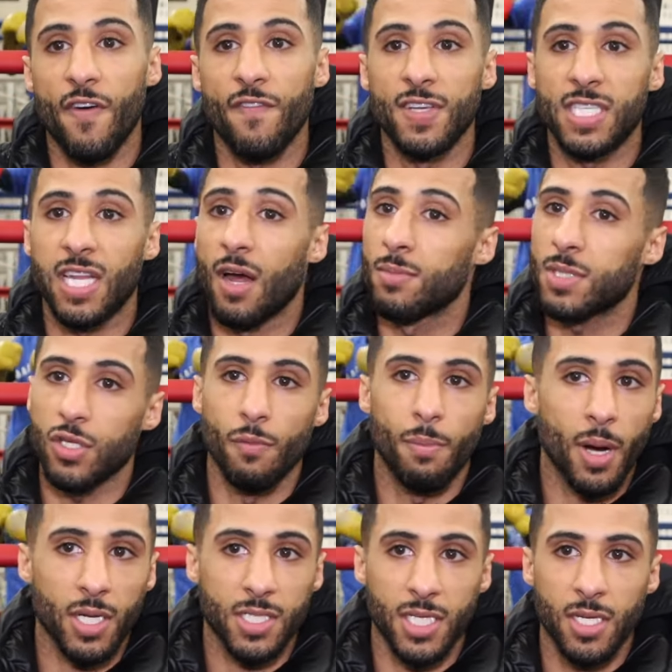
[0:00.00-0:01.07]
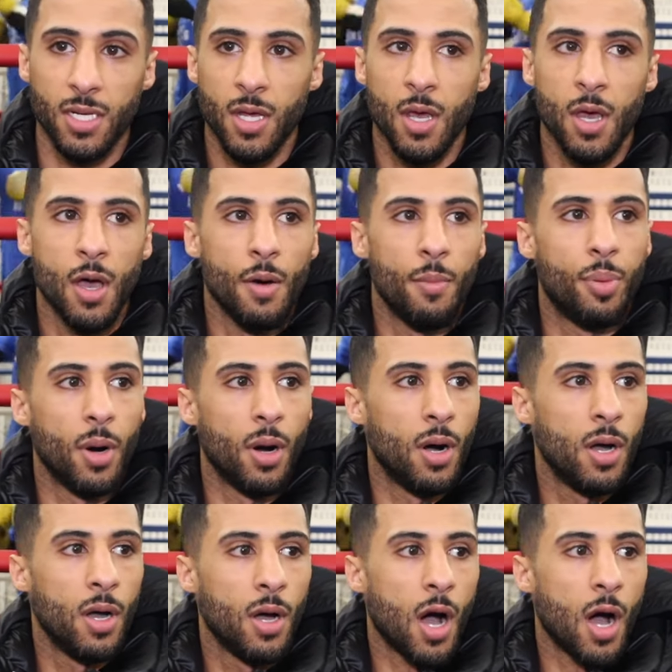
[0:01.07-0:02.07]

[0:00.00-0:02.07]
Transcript: Obviously, I'm still boxing, but